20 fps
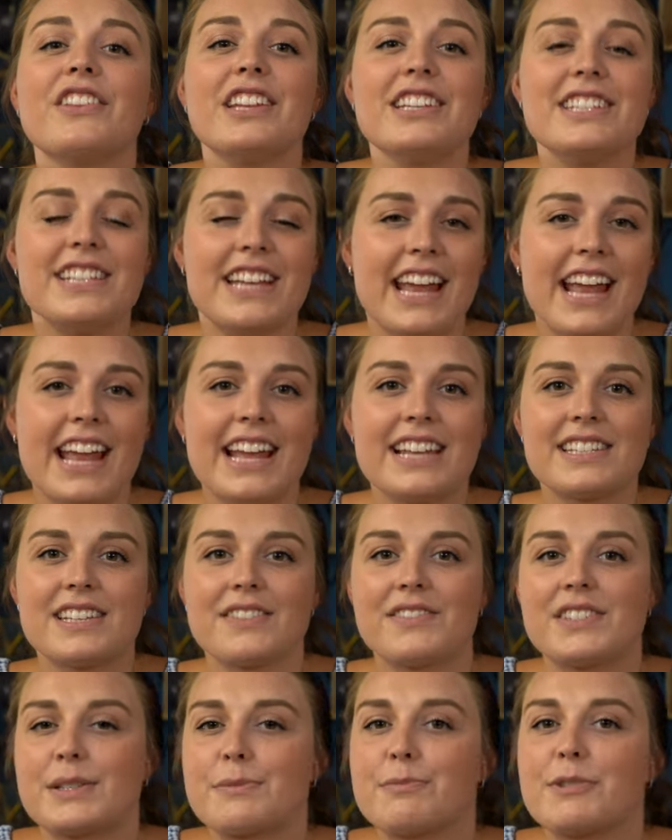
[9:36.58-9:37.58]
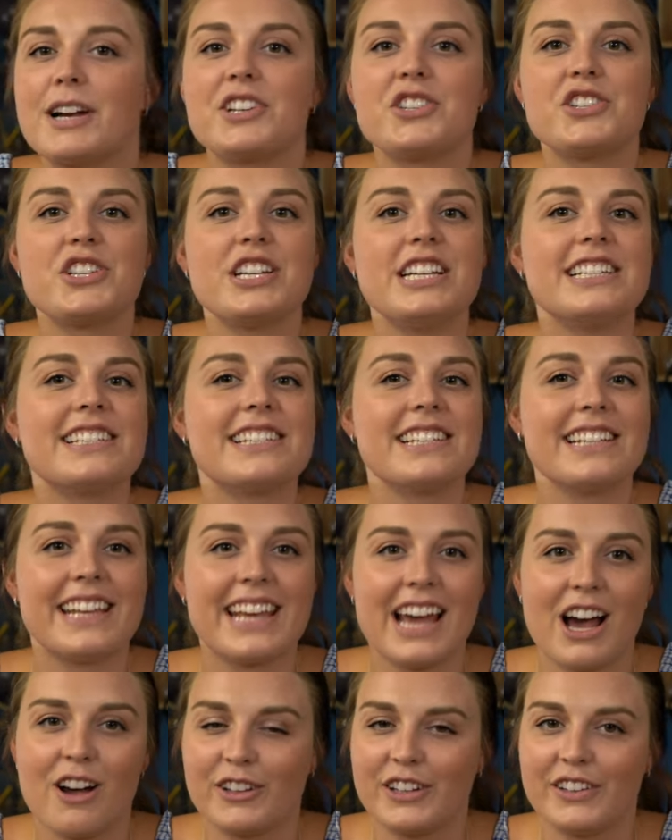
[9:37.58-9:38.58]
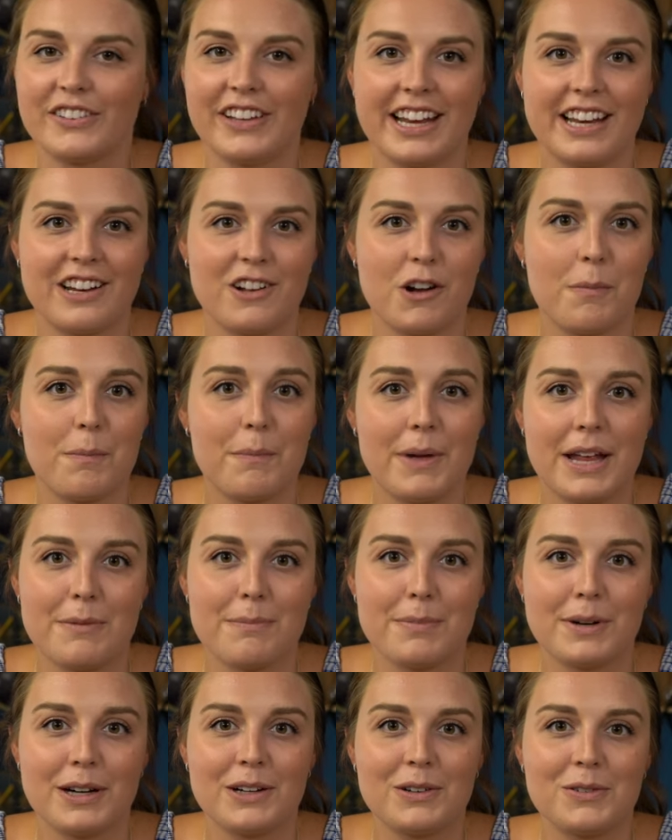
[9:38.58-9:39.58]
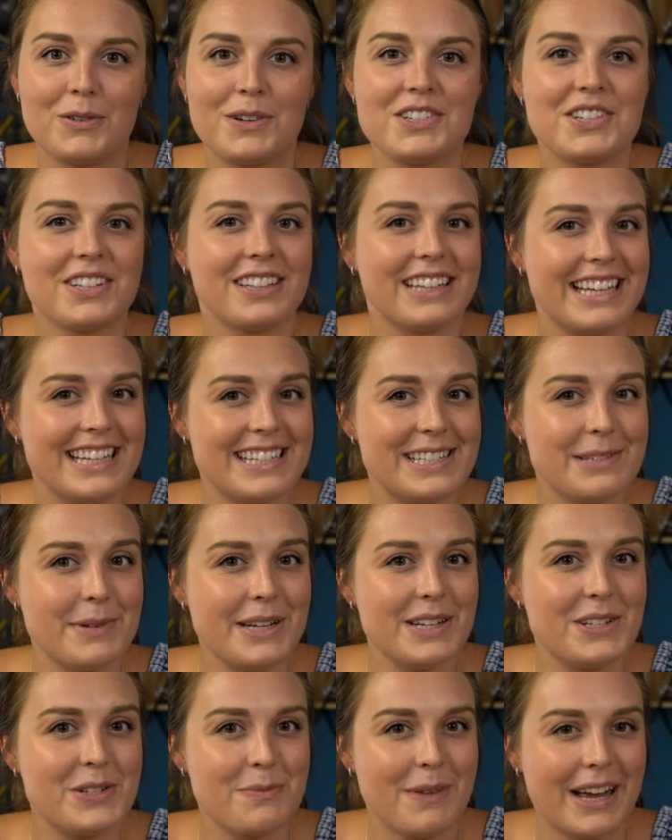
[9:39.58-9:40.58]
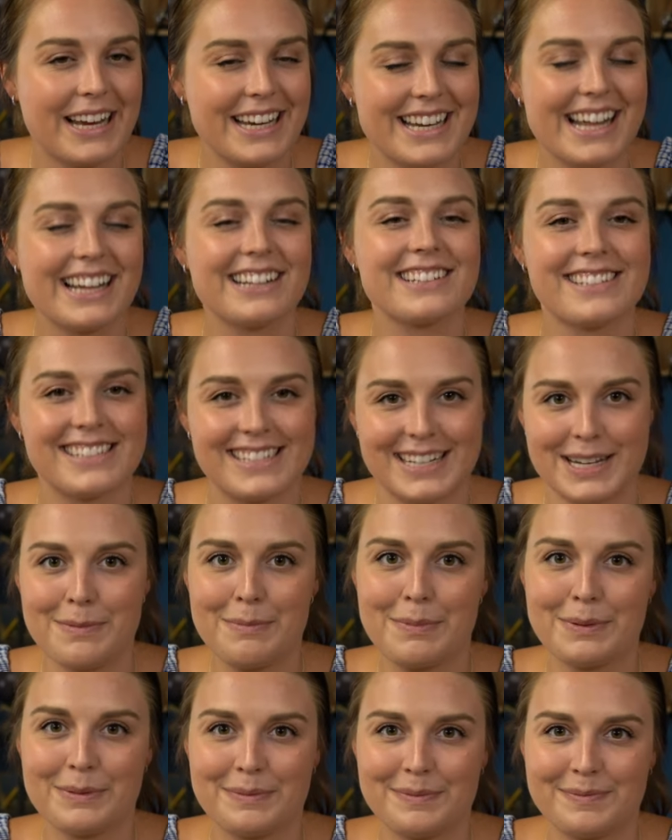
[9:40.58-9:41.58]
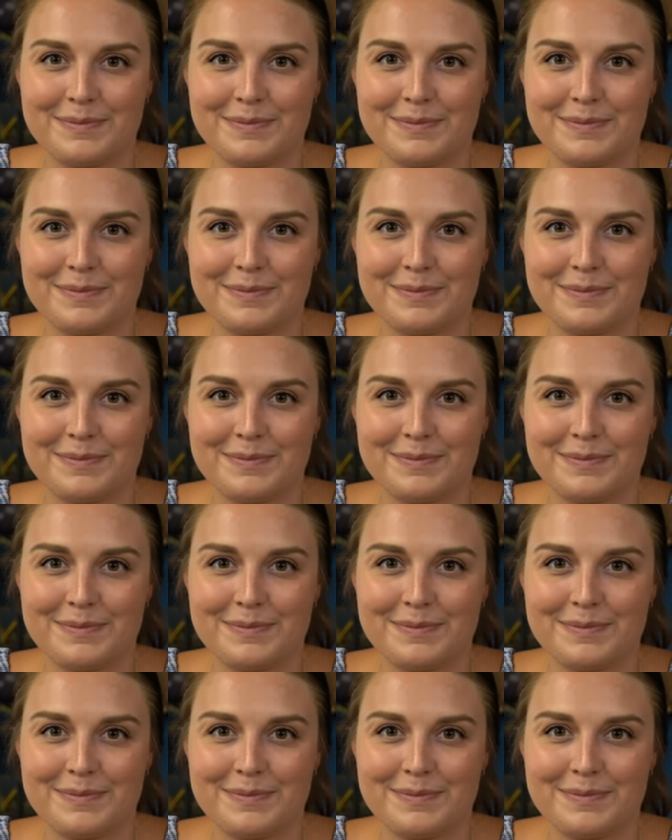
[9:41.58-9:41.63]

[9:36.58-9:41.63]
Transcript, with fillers: the days of spreadsheets and calculating on paper, which leads me to my next tip.